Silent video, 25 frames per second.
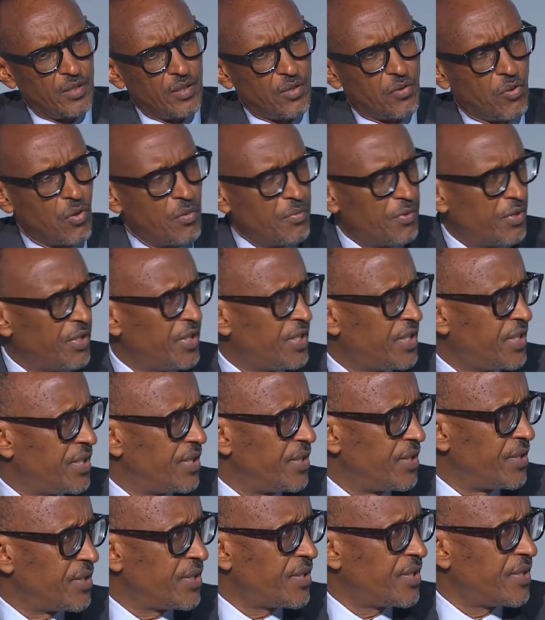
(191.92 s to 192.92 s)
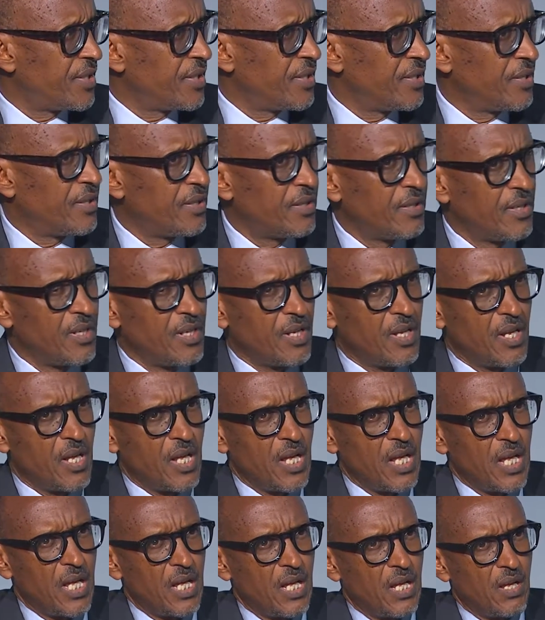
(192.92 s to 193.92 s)
communities,
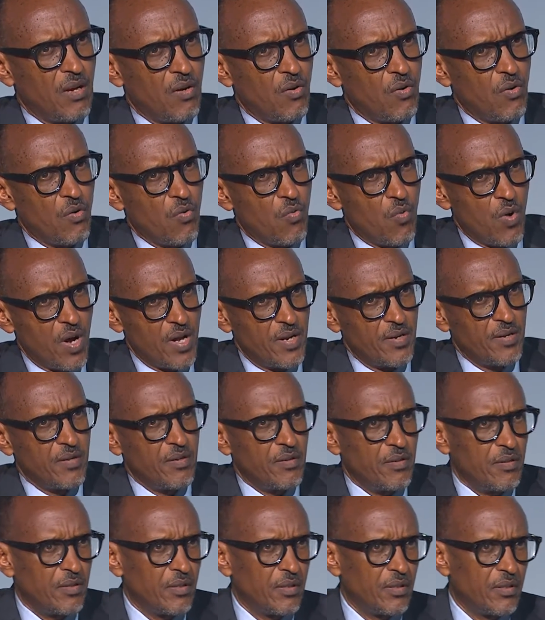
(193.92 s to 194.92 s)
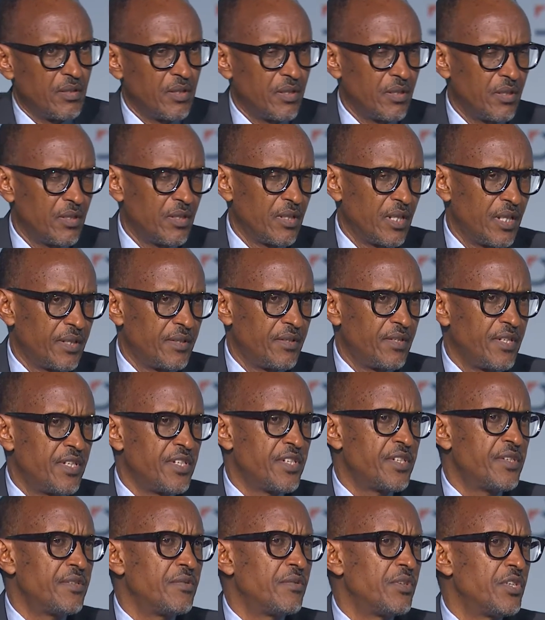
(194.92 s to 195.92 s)
one, that
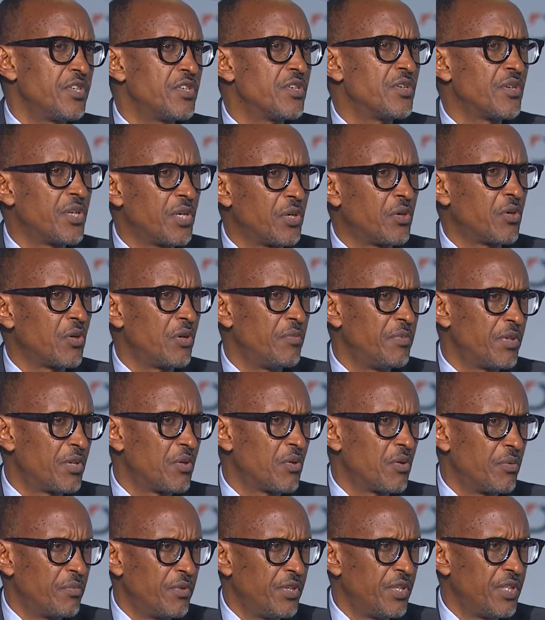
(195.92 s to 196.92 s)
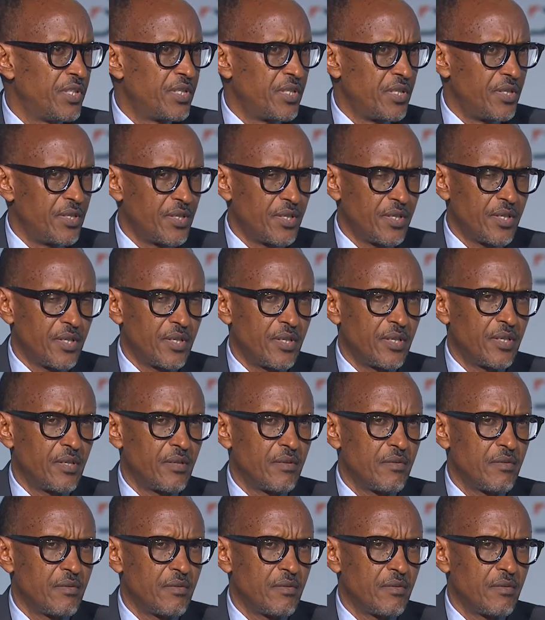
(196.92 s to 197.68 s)
these regional economic communities